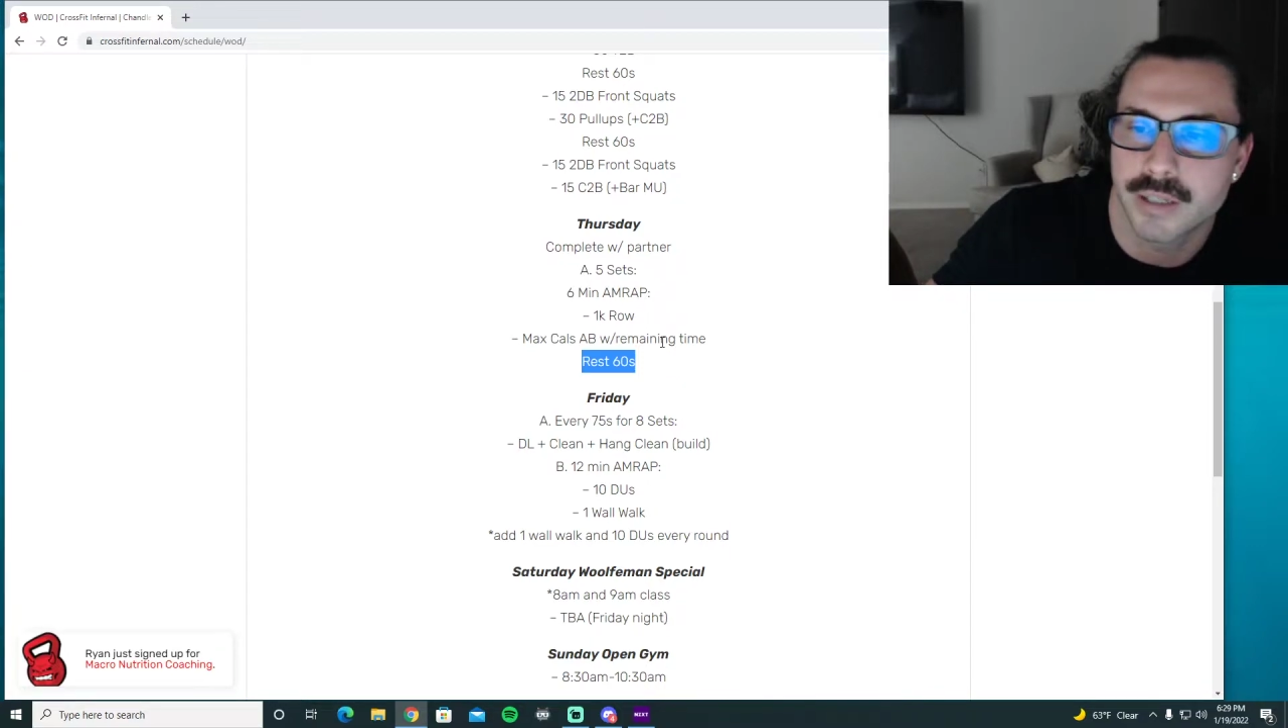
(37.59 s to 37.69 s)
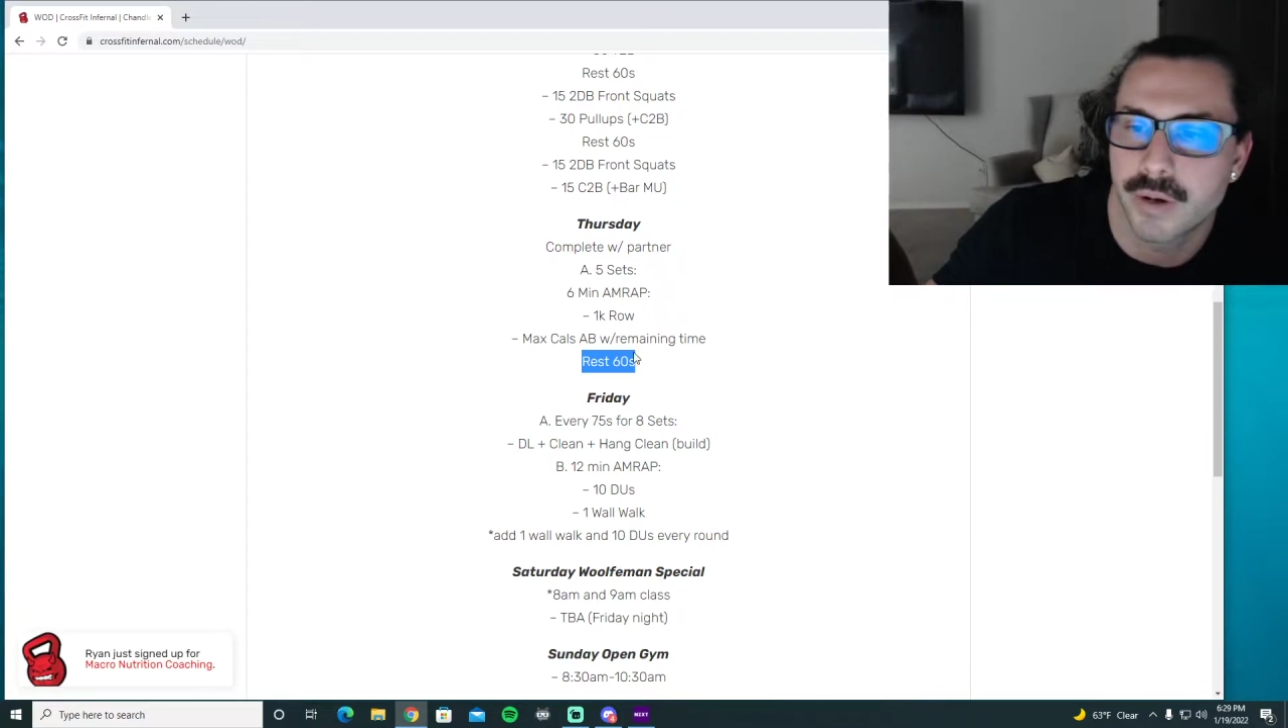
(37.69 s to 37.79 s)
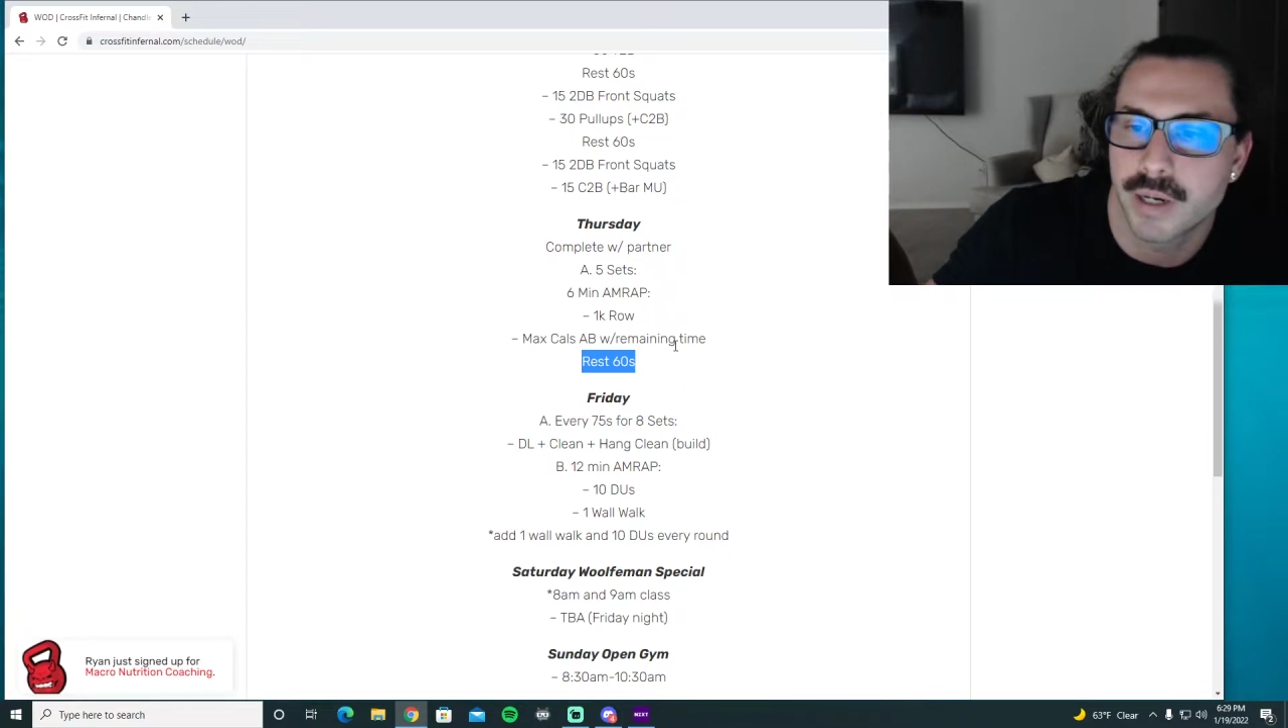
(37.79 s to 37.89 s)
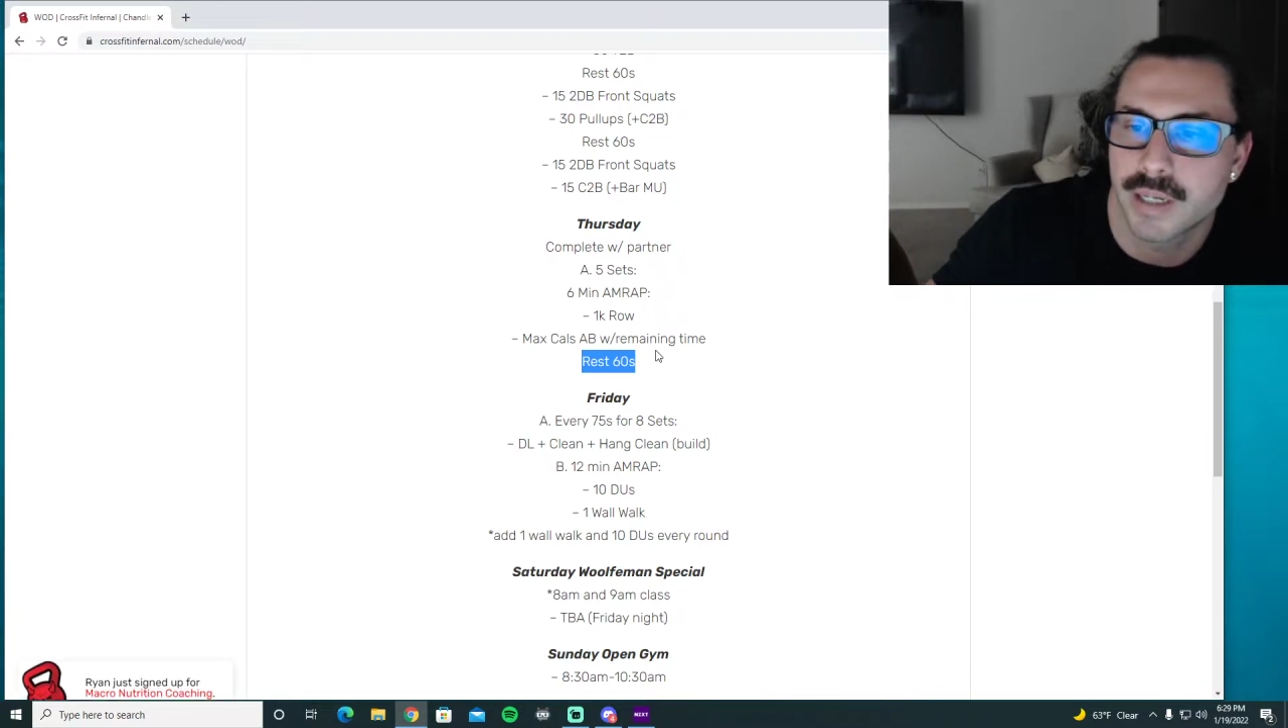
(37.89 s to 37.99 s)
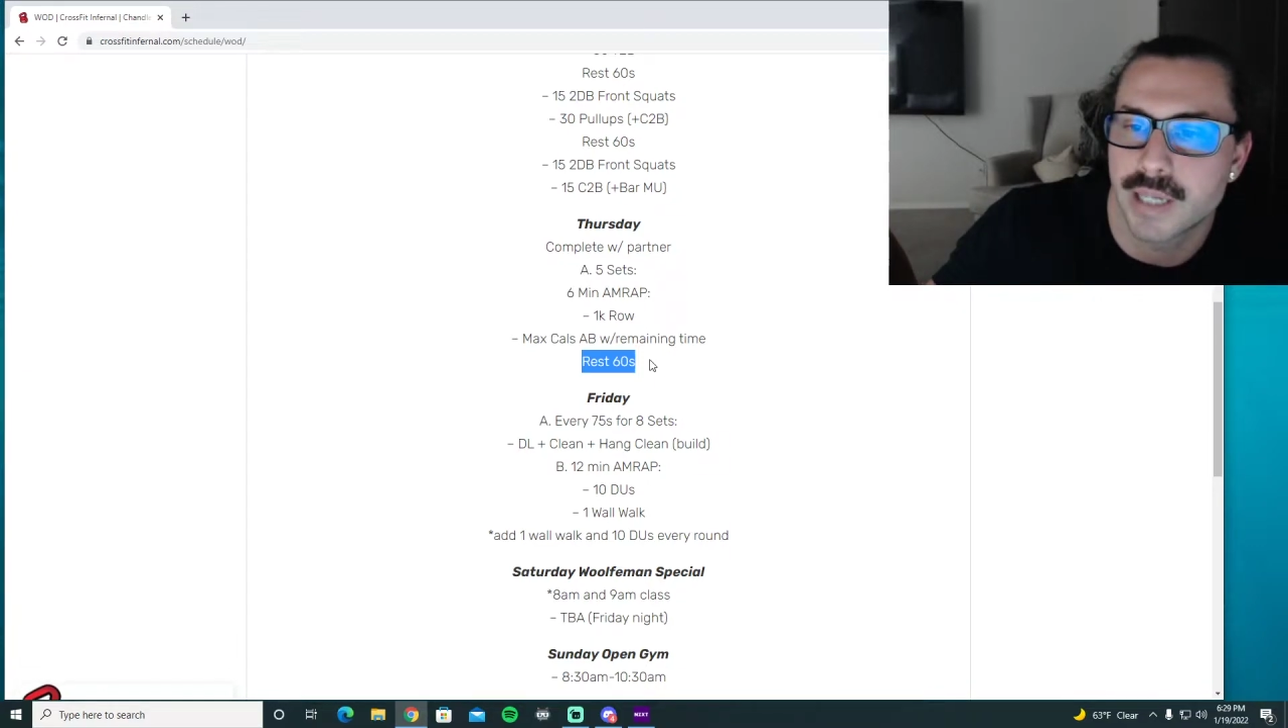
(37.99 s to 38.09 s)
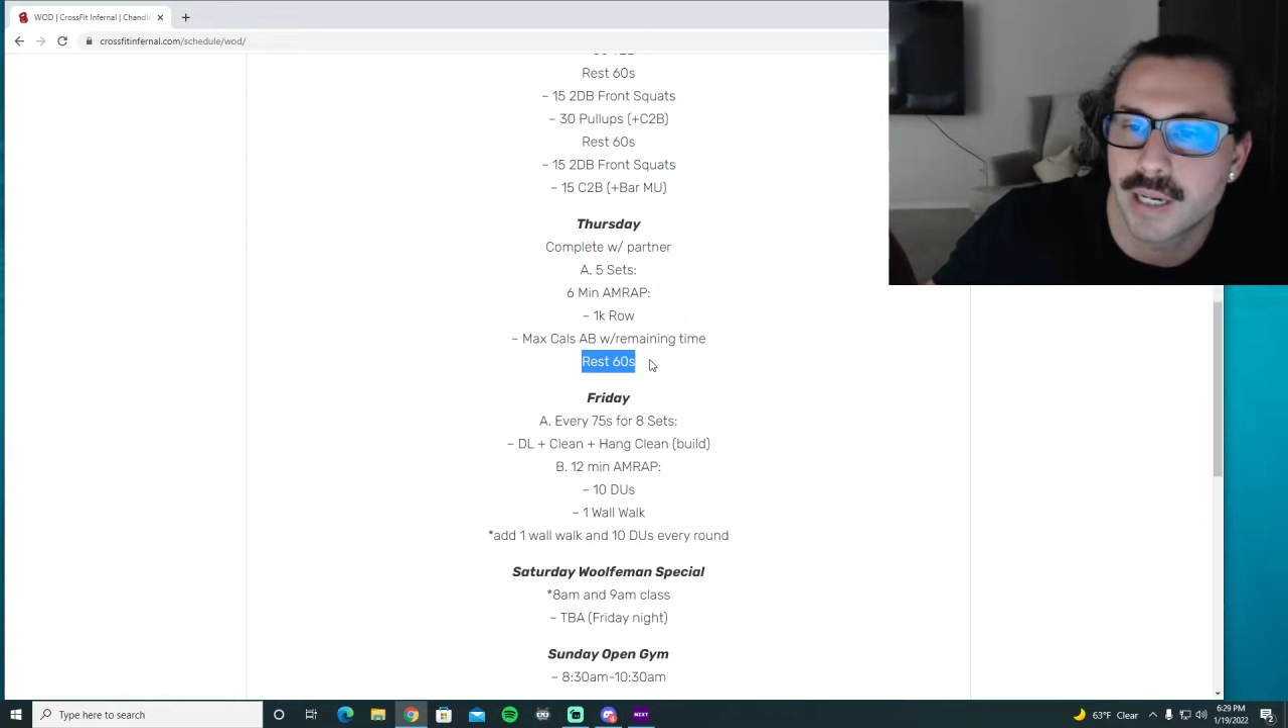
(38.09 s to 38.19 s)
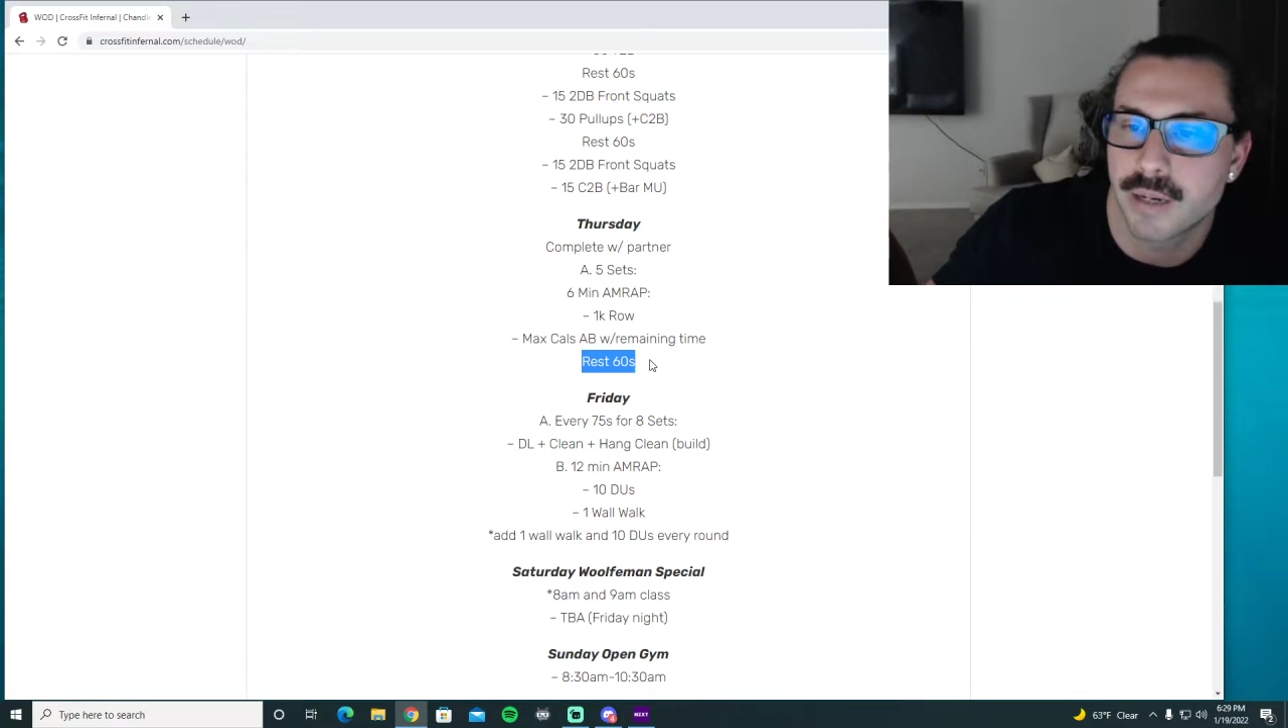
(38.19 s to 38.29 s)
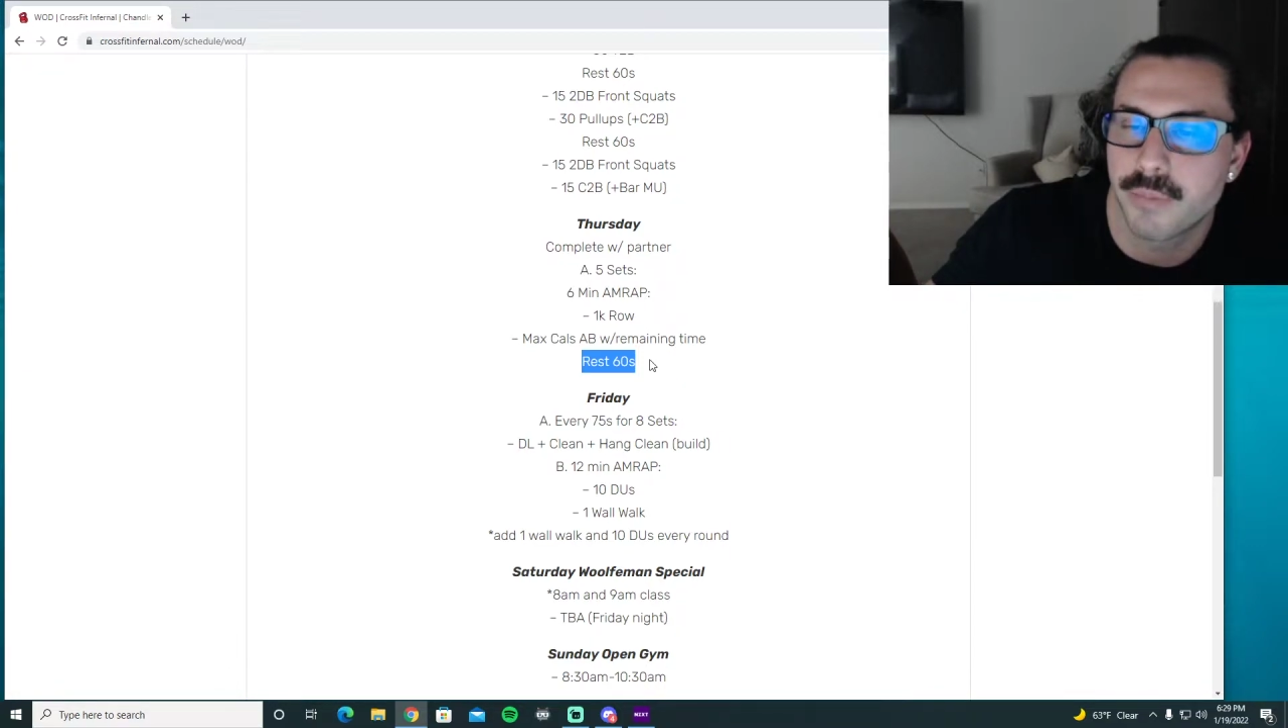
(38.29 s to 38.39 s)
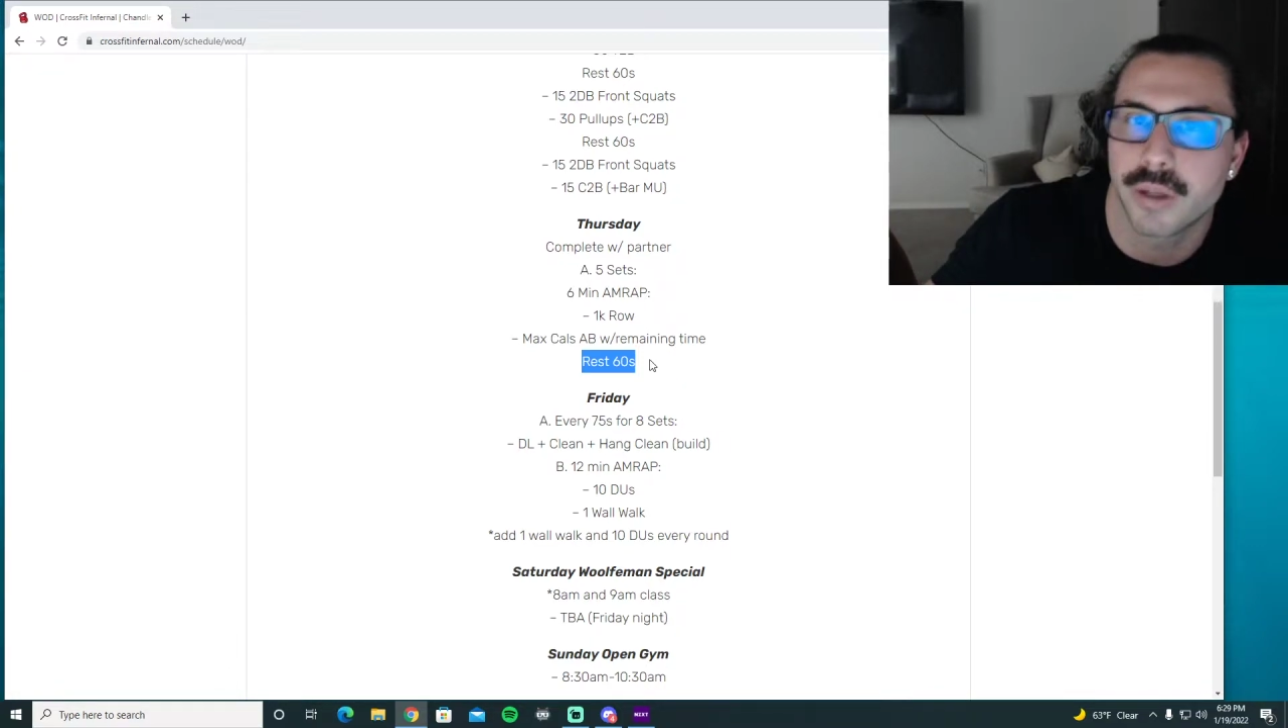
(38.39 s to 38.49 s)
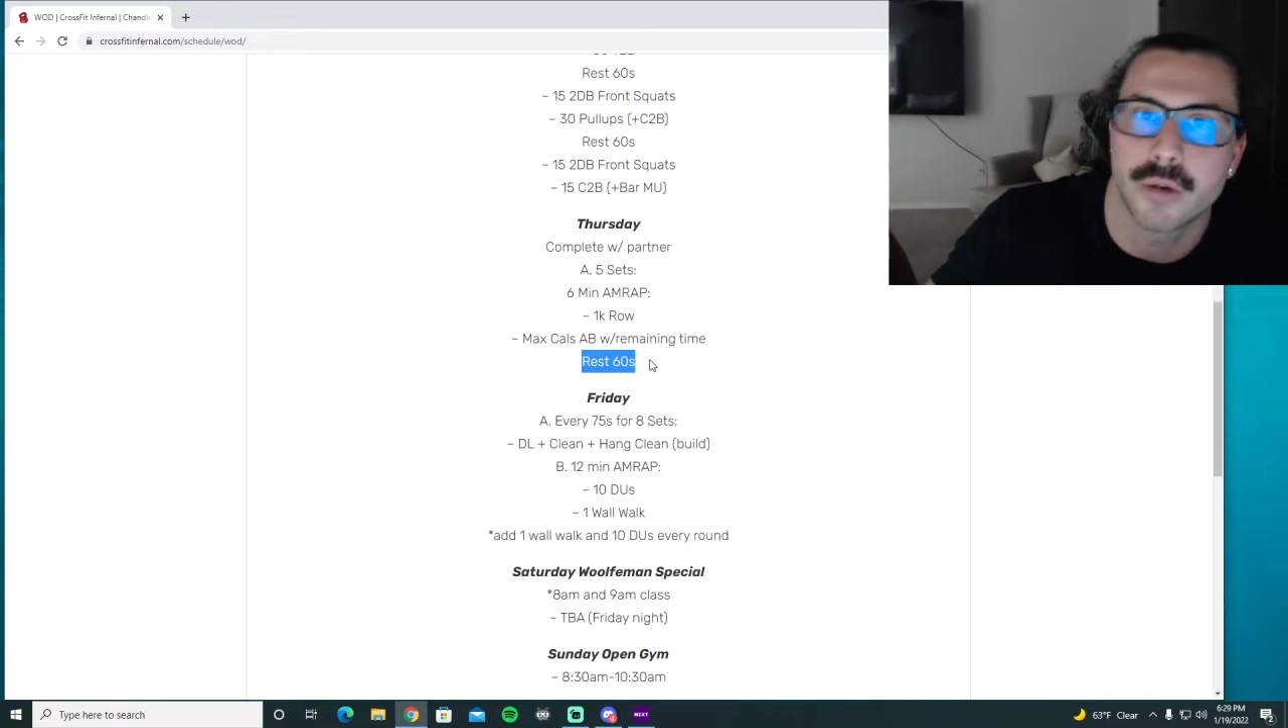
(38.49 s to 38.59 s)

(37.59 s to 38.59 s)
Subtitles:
so I decided I'll put